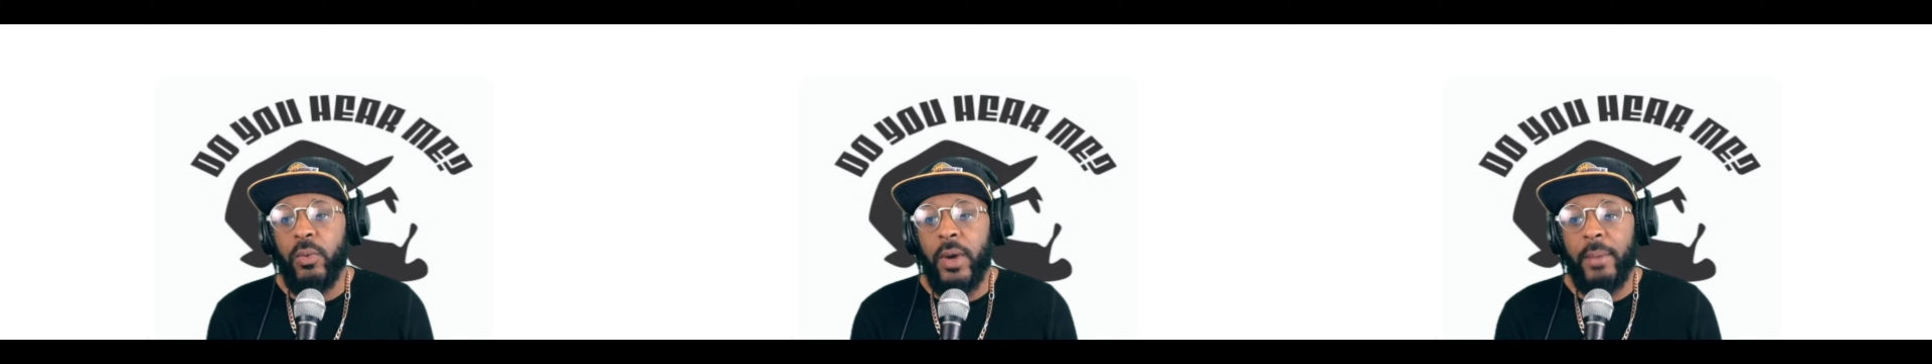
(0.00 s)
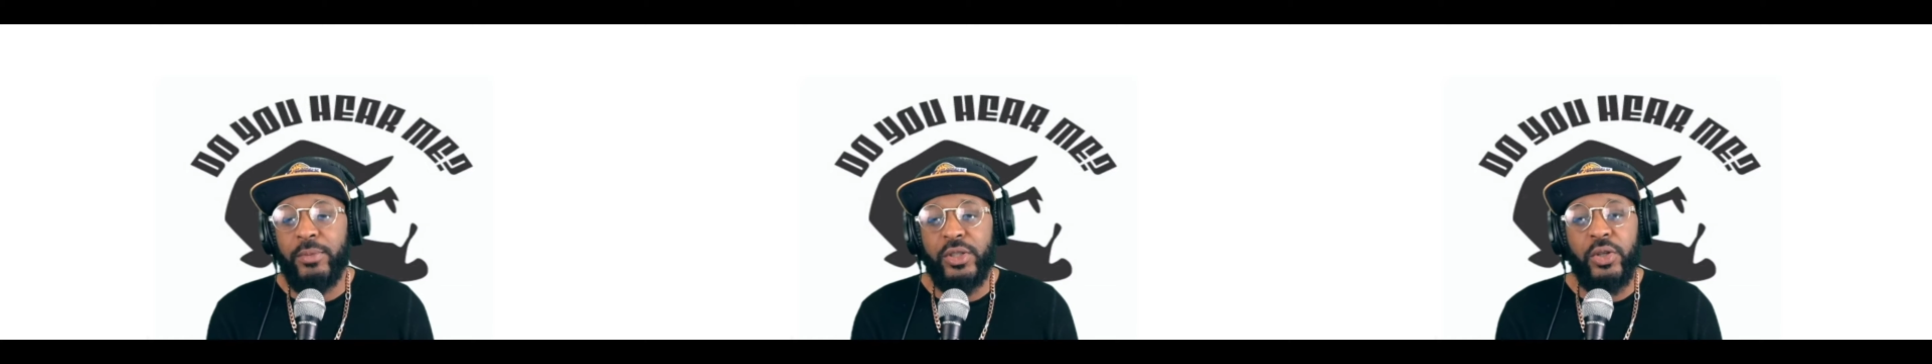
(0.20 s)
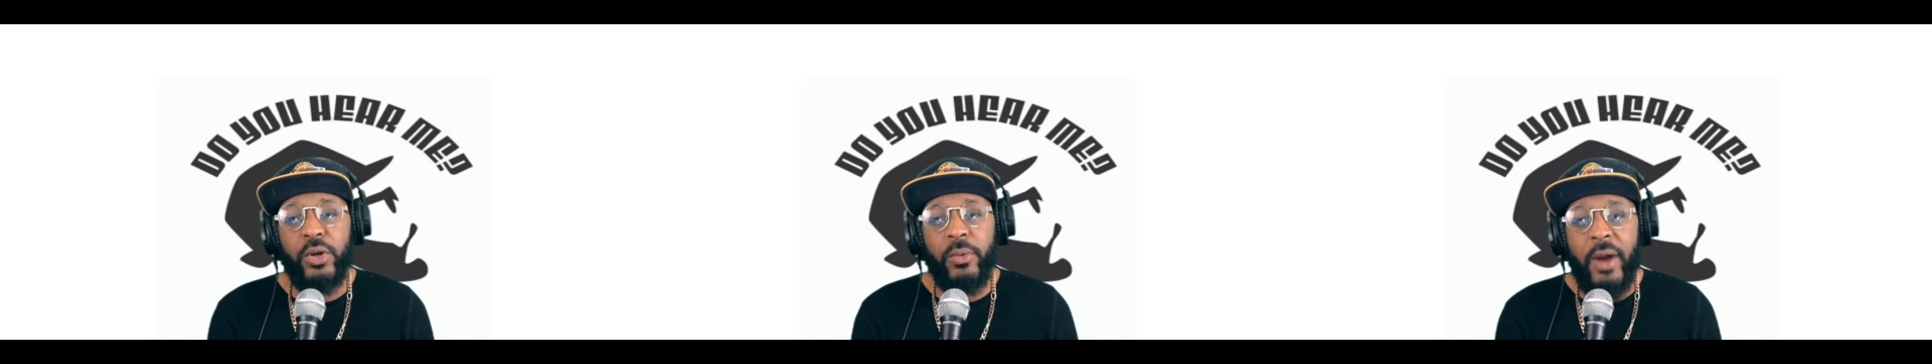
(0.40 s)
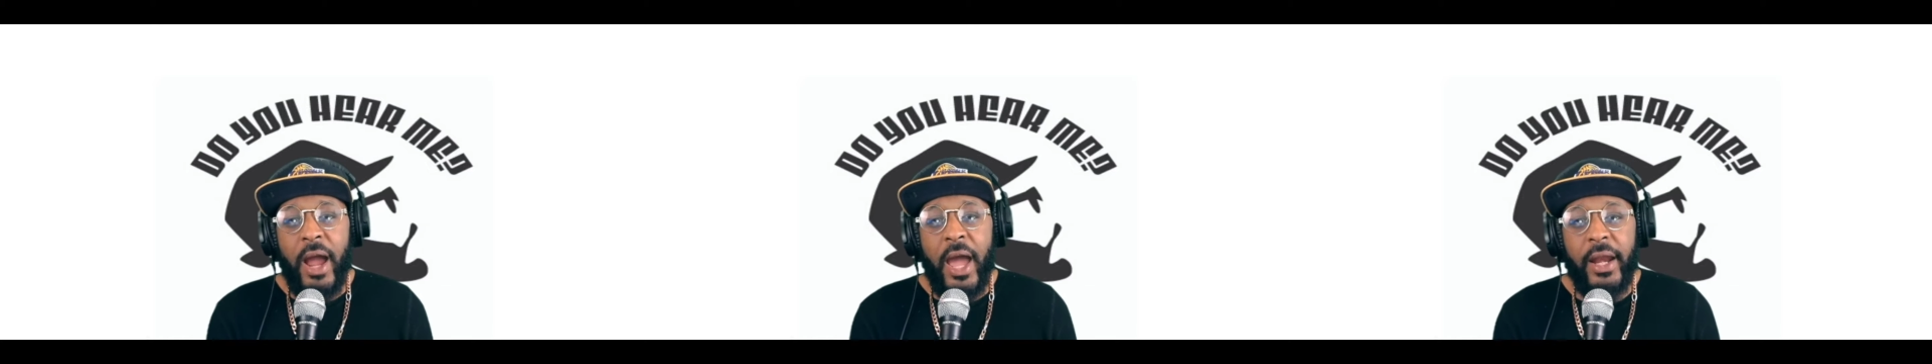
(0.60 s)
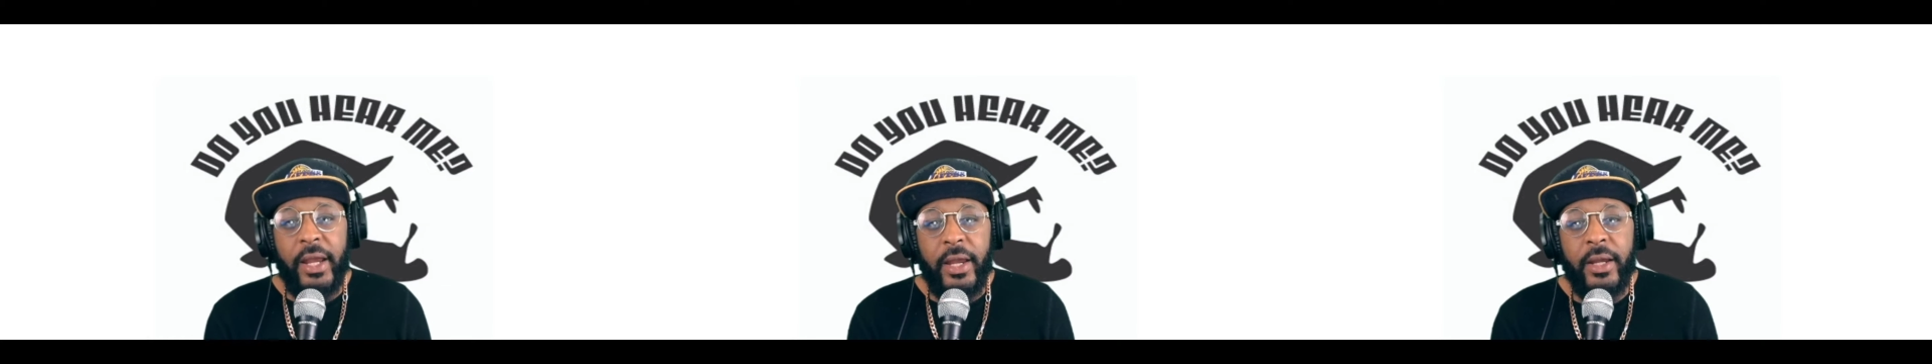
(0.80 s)
sure
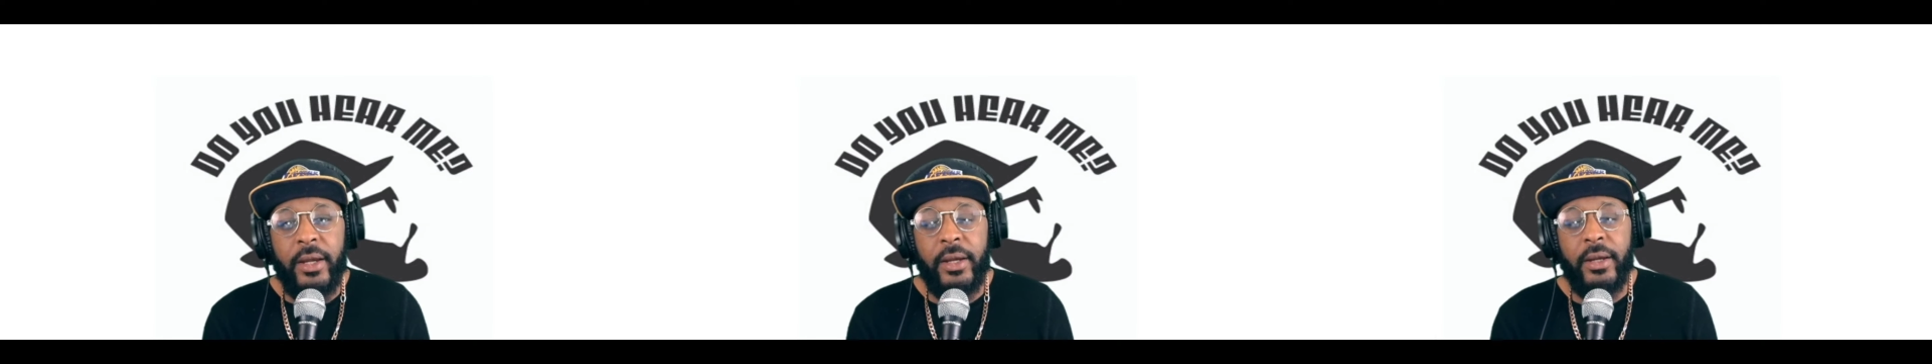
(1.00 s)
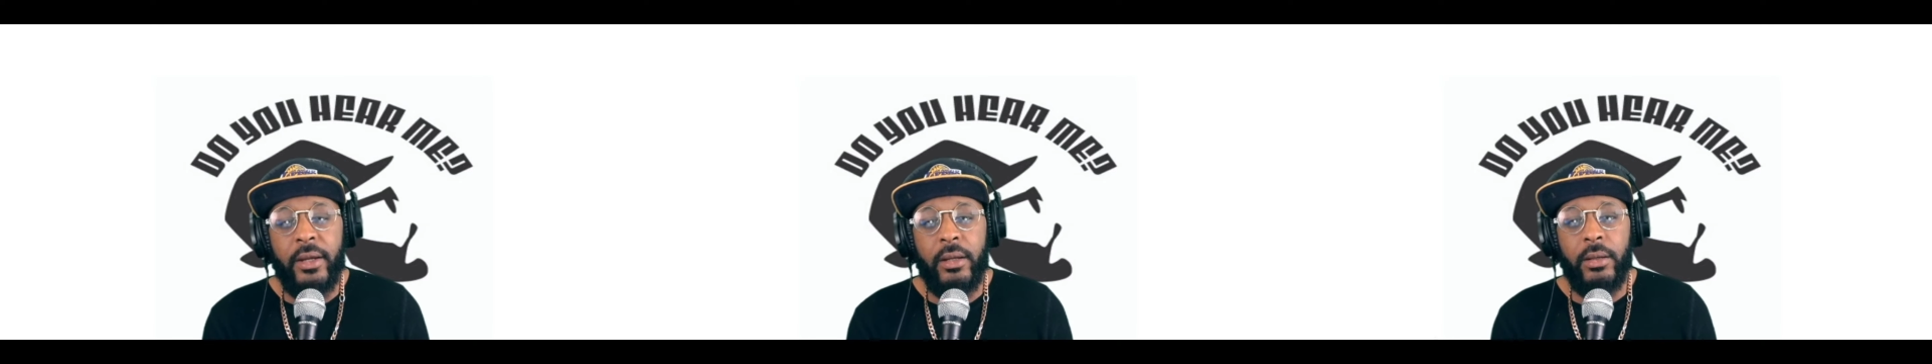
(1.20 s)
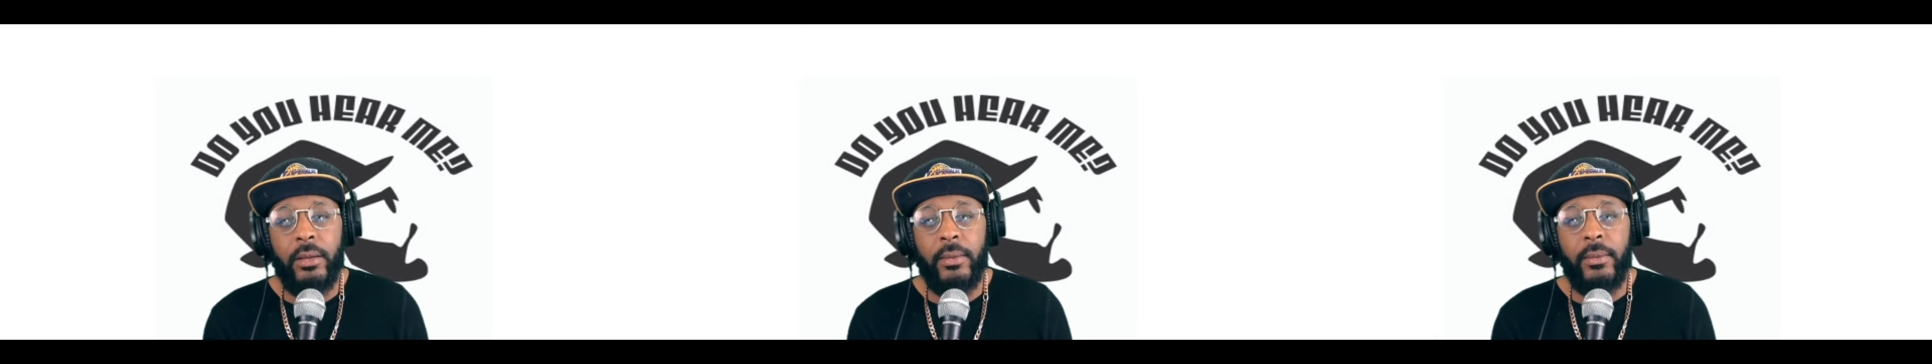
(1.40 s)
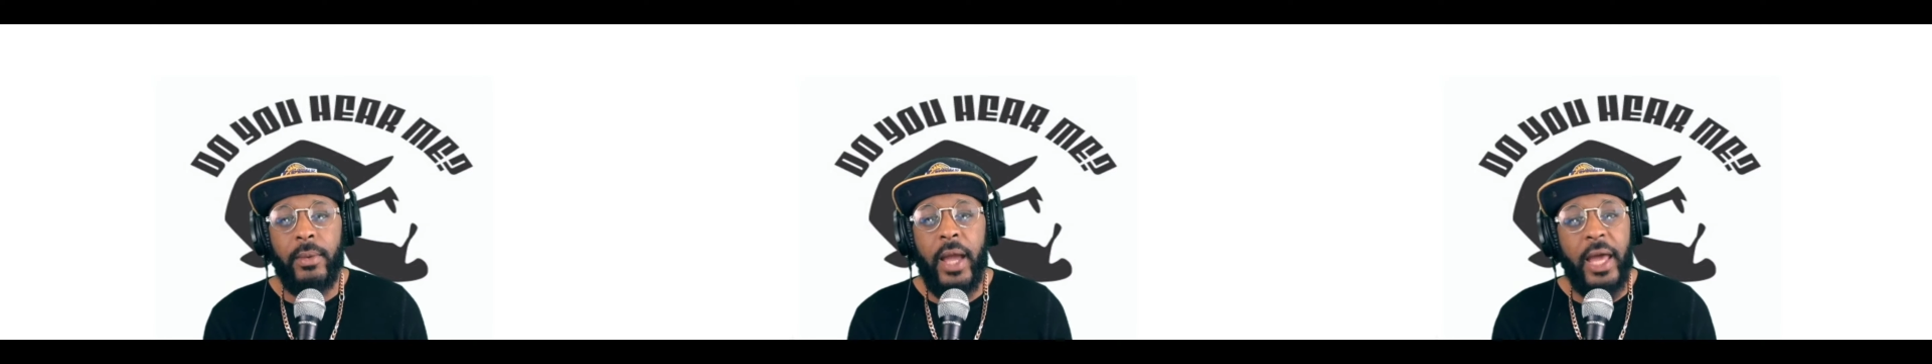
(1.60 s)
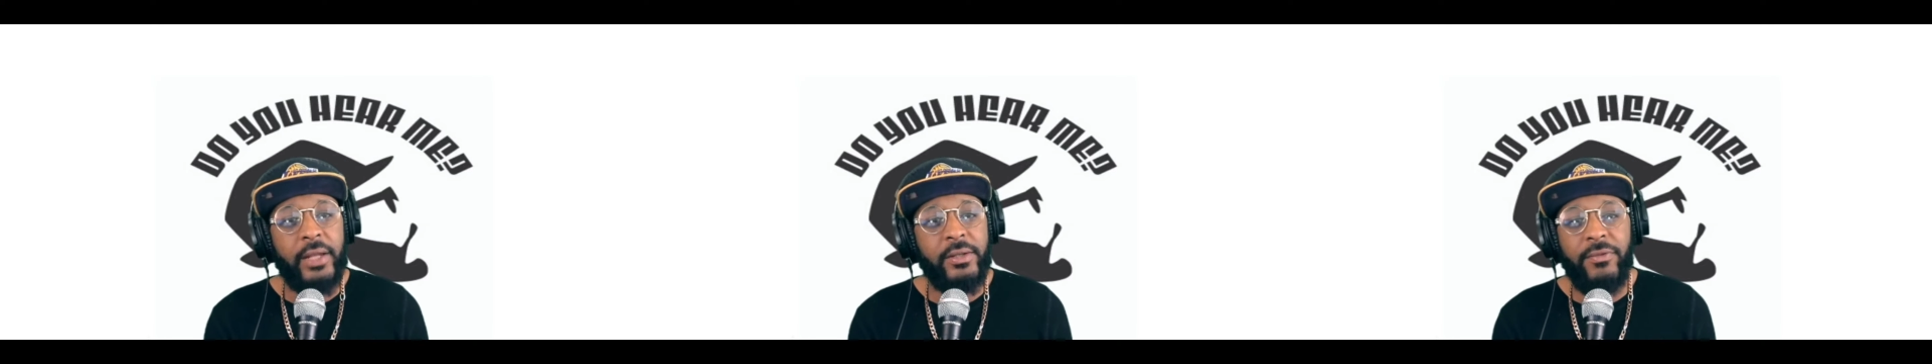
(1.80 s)
Roddie
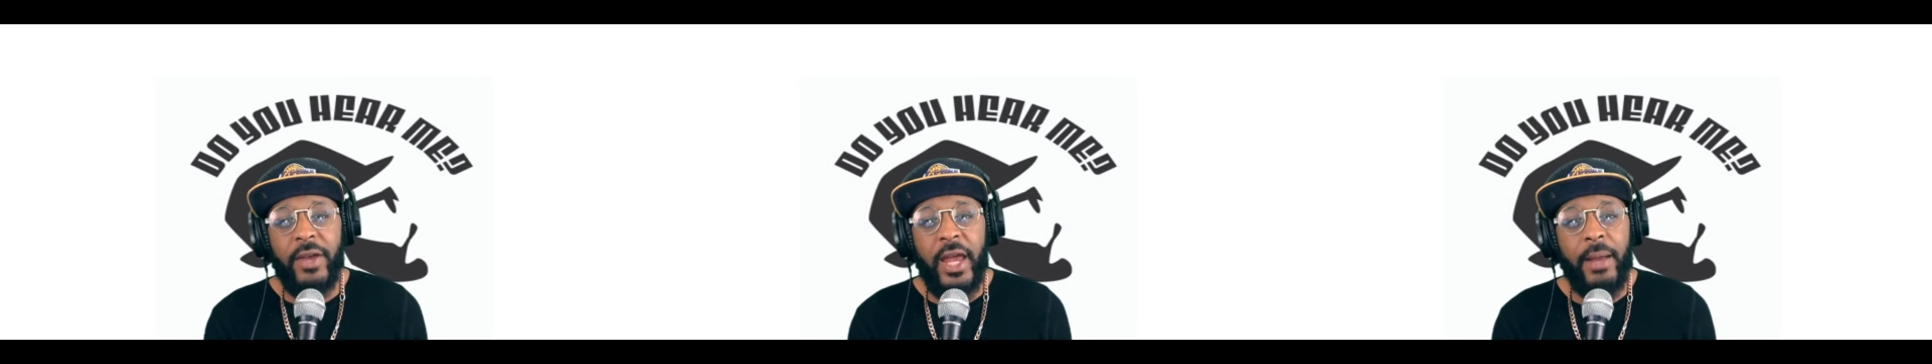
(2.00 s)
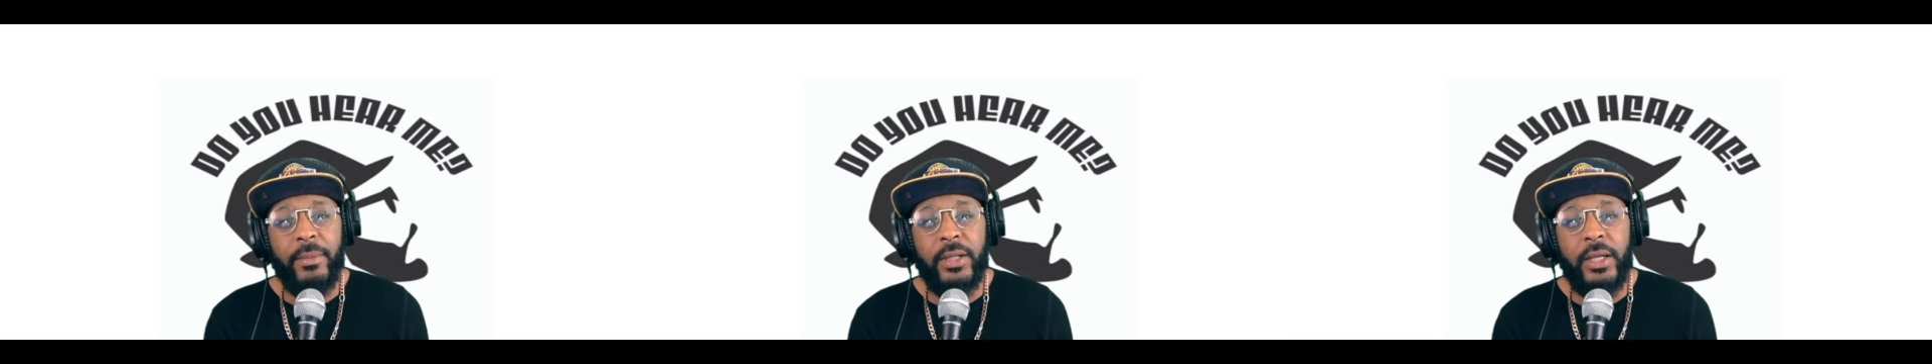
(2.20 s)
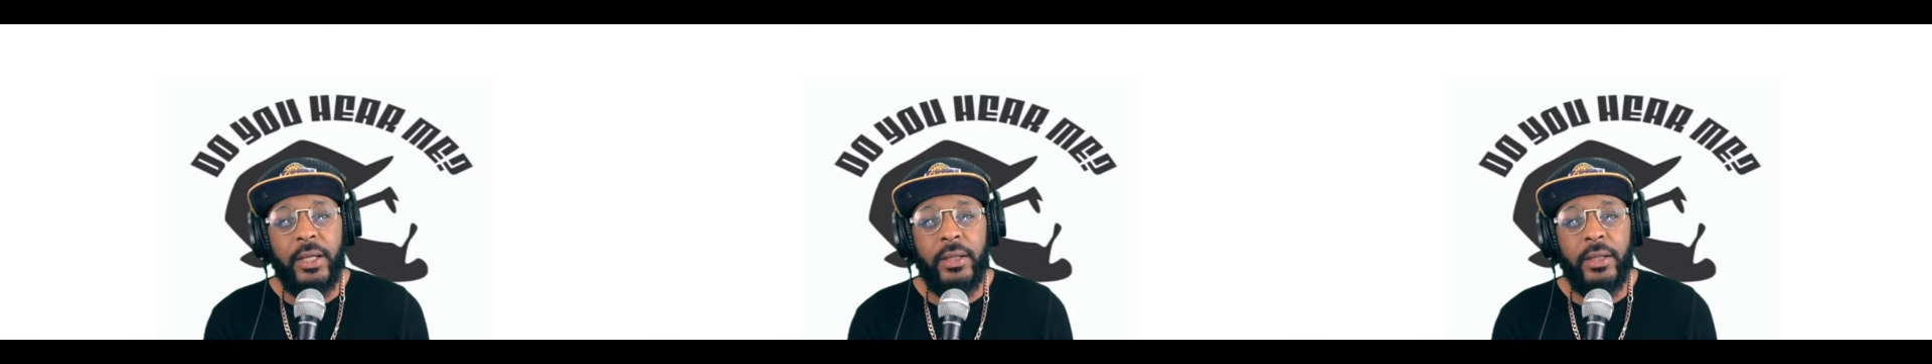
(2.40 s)
had his family,